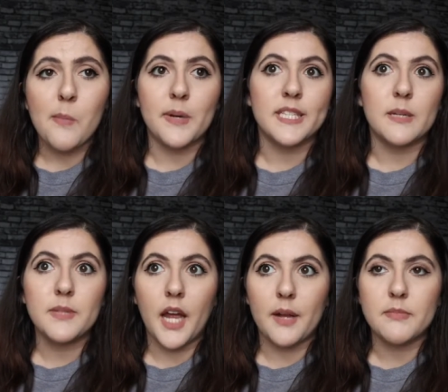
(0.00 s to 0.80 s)
but
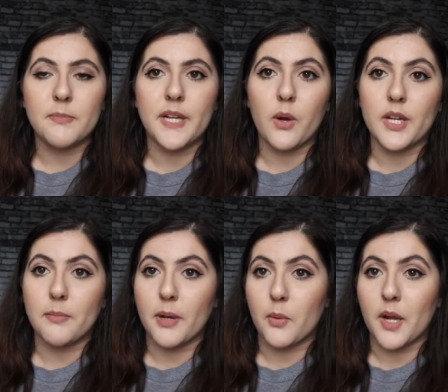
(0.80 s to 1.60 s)
sometimes me going
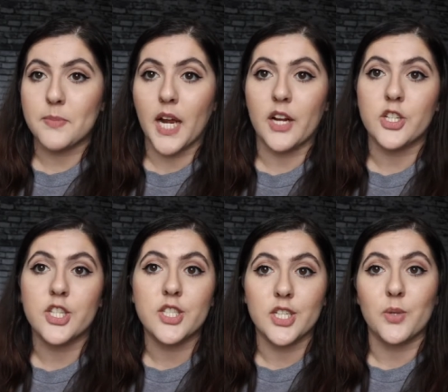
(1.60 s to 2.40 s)
to bed when I'm tired
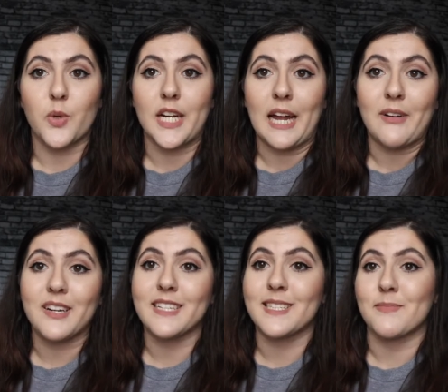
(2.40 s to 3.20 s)
just doesn't work
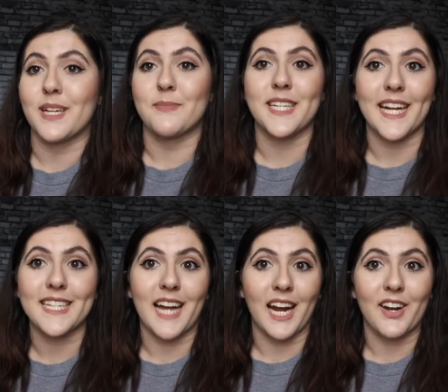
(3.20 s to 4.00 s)
out because sometimes I
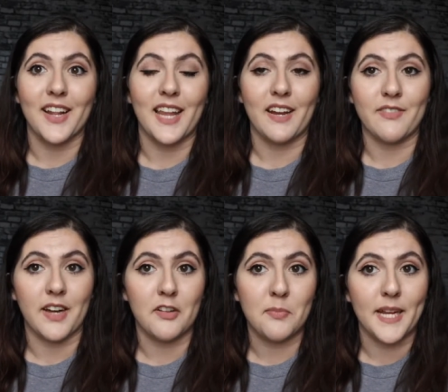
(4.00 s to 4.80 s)
get tired at like
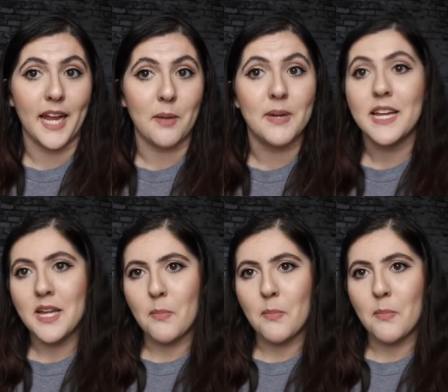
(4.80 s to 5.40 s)
5 p.m.,